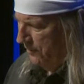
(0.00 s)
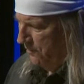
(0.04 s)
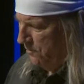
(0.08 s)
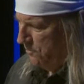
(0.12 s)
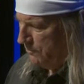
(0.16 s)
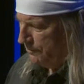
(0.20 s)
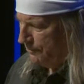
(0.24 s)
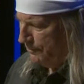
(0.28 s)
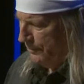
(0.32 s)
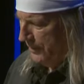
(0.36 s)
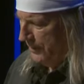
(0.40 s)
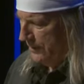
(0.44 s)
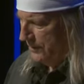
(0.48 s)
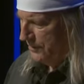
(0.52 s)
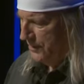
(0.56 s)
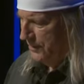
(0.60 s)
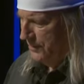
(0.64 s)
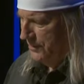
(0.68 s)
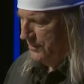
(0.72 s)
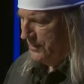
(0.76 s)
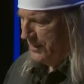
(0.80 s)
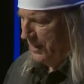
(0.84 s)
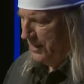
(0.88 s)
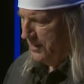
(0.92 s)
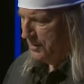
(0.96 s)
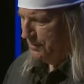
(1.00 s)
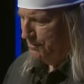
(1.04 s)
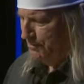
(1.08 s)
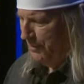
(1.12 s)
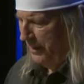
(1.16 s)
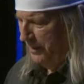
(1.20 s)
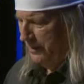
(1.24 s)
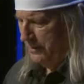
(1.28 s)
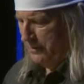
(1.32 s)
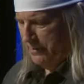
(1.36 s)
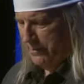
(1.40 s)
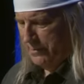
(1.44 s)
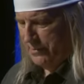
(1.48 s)
gold pieces as
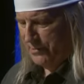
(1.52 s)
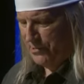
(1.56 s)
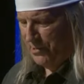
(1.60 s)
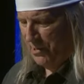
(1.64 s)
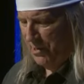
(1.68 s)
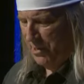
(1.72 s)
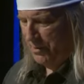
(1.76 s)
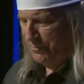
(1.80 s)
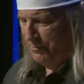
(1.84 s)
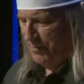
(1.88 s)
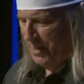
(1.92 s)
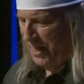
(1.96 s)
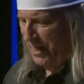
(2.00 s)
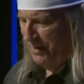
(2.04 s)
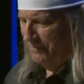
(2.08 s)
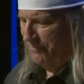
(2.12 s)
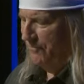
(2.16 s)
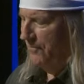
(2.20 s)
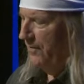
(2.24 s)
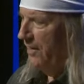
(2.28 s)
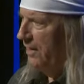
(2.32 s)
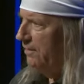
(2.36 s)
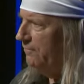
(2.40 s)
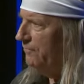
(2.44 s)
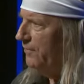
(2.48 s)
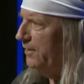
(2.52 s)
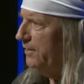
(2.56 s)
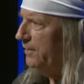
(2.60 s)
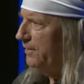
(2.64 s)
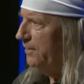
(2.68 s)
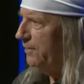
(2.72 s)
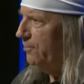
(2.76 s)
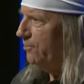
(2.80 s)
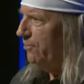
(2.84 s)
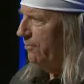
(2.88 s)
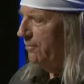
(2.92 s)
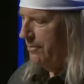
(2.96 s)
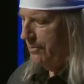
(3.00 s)
buttons on my velvet
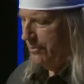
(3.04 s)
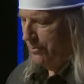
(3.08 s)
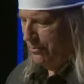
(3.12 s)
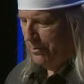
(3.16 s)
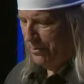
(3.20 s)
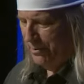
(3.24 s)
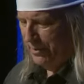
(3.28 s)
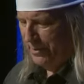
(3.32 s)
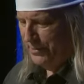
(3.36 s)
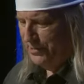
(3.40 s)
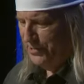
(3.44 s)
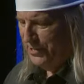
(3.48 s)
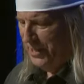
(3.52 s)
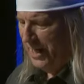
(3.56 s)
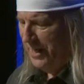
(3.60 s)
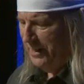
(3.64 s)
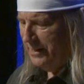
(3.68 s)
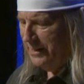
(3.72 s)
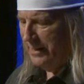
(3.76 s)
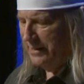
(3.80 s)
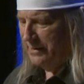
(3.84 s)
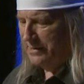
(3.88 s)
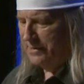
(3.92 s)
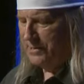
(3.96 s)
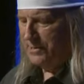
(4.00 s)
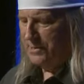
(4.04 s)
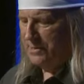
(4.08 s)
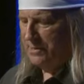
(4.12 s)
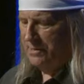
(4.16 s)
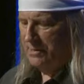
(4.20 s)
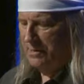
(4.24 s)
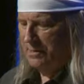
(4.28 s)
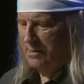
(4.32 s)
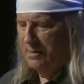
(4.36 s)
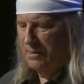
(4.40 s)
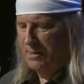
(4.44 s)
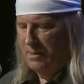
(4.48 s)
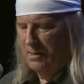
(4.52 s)
and corduroy jackets,
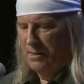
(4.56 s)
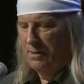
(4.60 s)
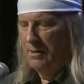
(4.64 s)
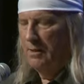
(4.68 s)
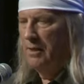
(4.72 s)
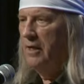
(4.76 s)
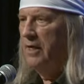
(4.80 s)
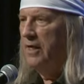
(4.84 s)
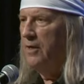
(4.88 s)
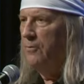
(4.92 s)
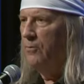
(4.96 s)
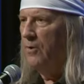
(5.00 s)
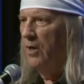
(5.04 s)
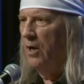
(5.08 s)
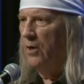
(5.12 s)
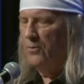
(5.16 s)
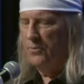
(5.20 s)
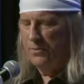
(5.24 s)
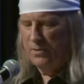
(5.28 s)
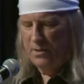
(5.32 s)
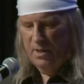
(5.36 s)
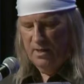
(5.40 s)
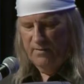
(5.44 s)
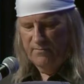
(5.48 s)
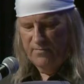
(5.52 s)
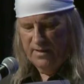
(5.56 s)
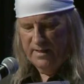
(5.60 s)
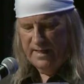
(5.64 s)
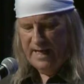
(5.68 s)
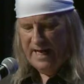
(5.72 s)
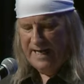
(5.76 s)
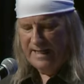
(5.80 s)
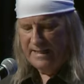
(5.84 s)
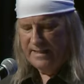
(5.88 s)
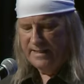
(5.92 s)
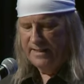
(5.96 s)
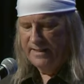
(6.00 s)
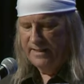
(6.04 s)
he wrote of an
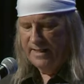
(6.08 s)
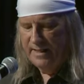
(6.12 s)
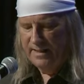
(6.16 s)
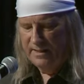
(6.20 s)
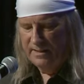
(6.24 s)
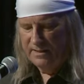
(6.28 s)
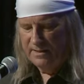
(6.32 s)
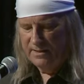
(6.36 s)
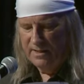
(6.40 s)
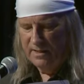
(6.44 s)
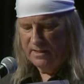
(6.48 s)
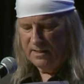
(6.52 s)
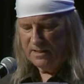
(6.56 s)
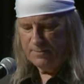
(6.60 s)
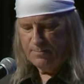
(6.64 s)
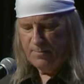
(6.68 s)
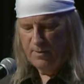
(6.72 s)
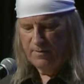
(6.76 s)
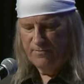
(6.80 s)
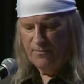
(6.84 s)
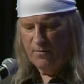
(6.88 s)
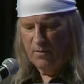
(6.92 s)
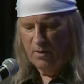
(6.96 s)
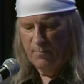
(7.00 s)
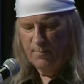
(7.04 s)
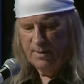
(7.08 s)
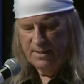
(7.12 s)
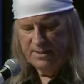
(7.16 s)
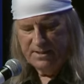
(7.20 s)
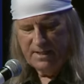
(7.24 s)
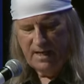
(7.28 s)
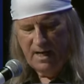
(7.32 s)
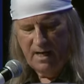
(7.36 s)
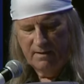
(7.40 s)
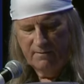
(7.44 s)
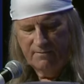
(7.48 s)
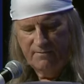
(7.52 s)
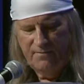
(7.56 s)
1886 performance
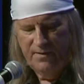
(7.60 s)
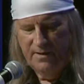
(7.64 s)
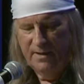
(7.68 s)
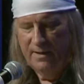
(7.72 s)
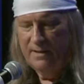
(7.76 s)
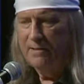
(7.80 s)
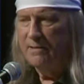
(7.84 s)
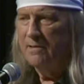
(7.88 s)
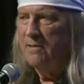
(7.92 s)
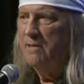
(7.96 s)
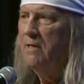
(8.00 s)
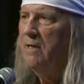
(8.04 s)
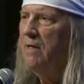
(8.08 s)
outfit